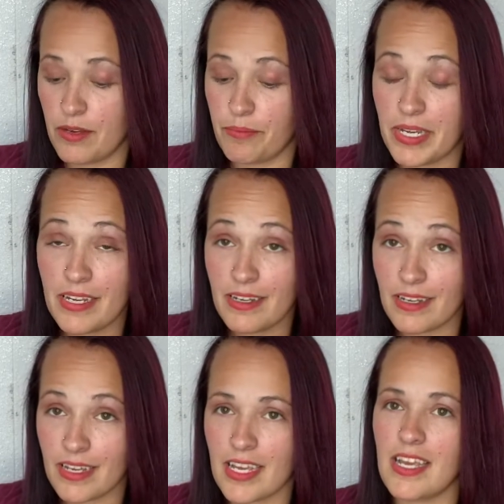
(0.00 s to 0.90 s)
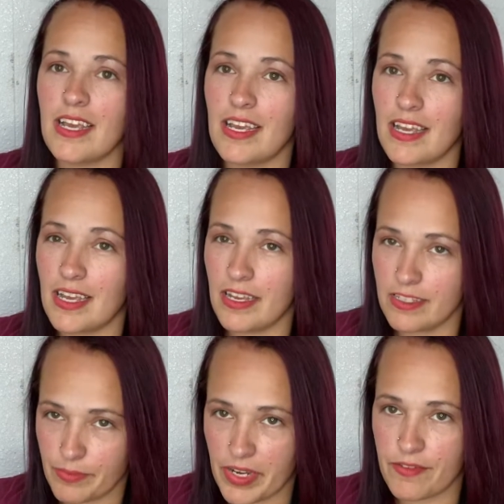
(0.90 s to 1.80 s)
Pink is
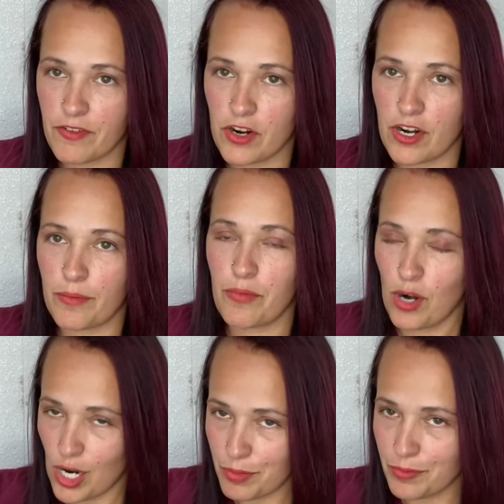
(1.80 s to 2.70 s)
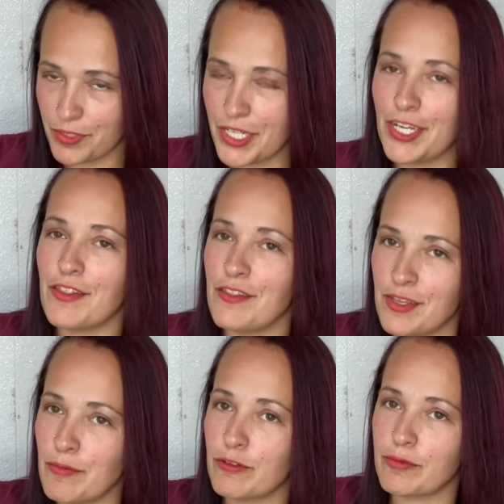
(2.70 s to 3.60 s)
by far probably the
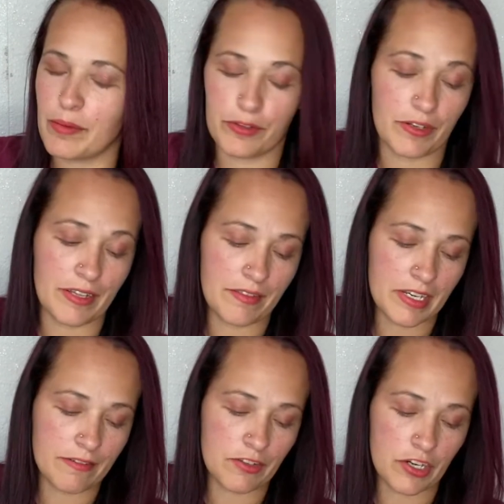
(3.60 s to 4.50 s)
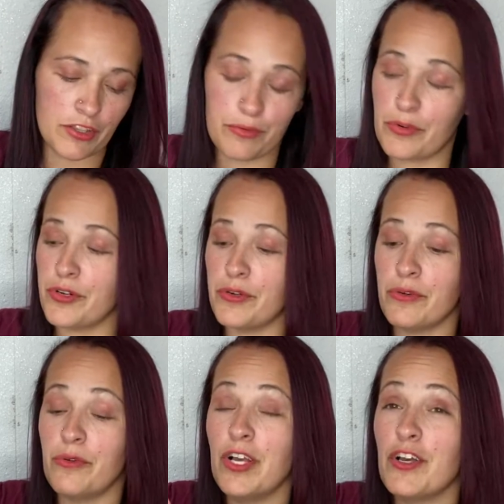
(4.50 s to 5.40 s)
most popular. I think I've gone
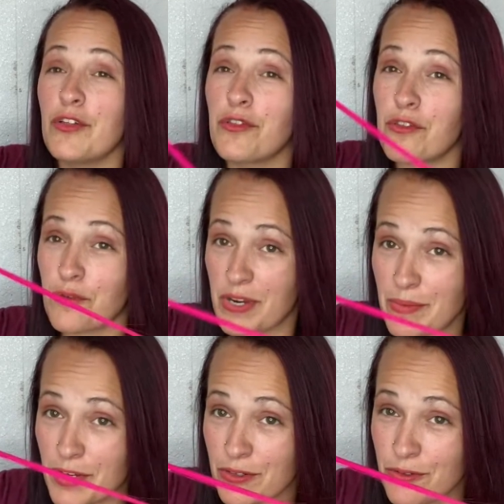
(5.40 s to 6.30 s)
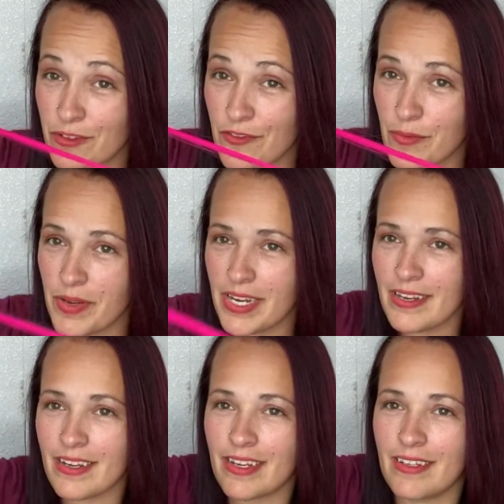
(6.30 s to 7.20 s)
through 3 bundles of the
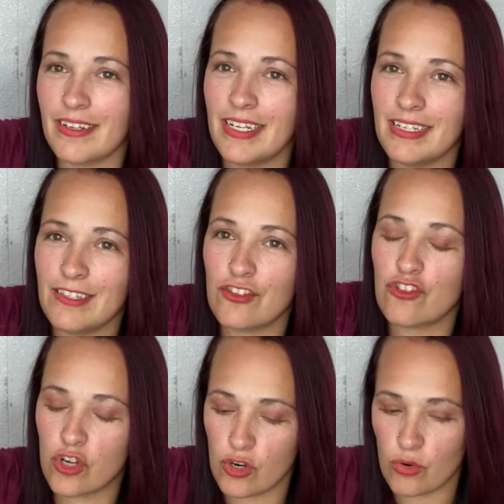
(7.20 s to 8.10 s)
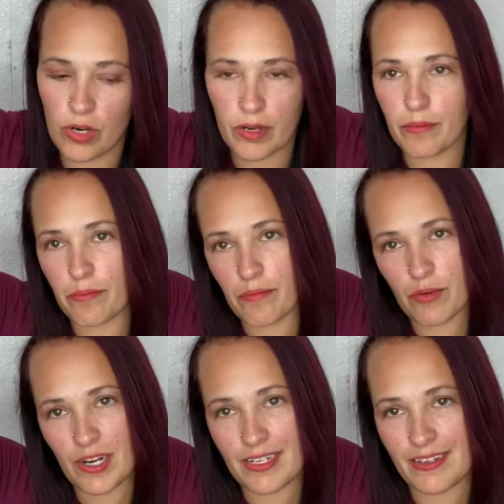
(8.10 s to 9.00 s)
pink. It's so
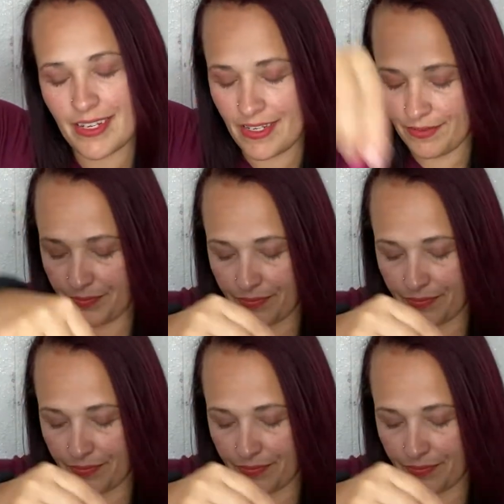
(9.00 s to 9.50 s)
pretty.